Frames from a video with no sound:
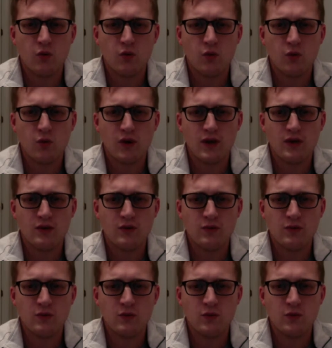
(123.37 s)
when
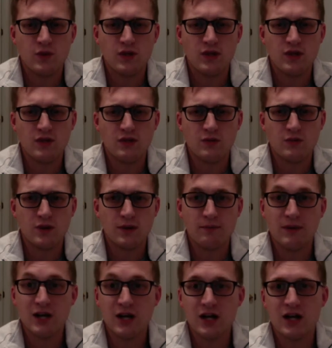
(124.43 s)
we get
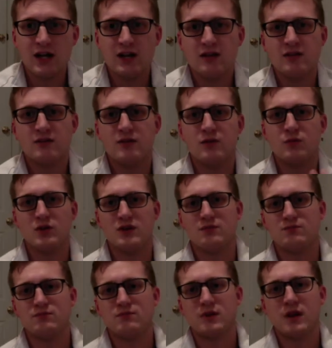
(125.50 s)
married and
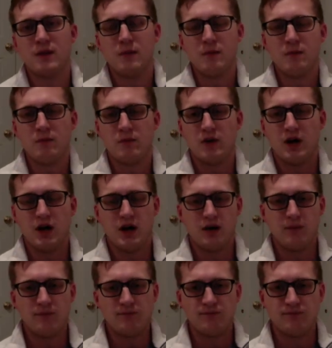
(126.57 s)
we
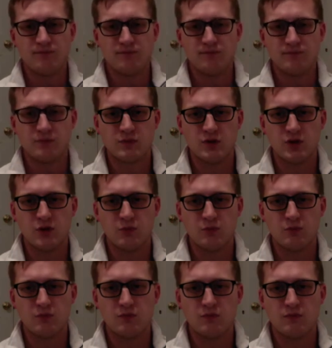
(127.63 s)
um, you know
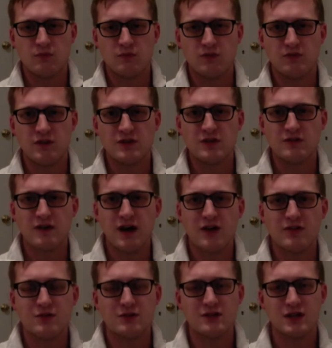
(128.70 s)
profess our
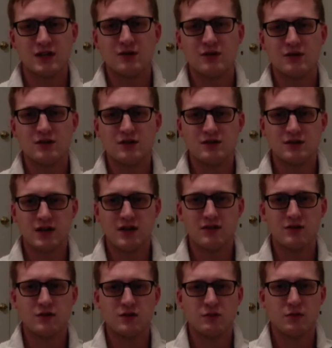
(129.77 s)
vows and we say, until death
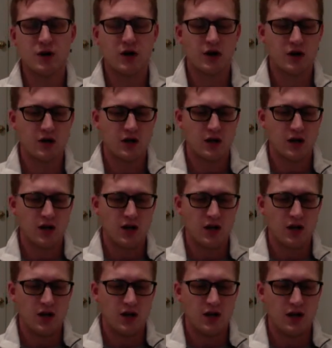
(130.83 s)
do us part,
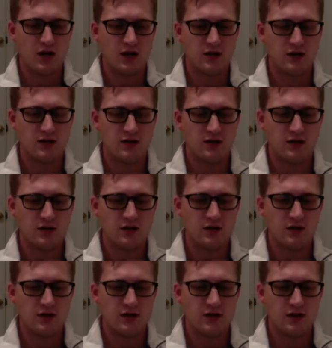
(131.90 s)
and
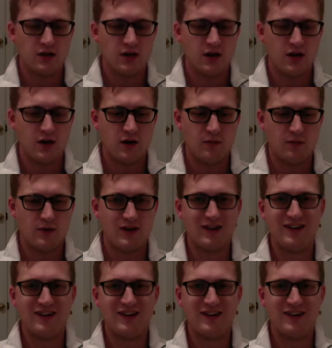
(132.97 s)
um,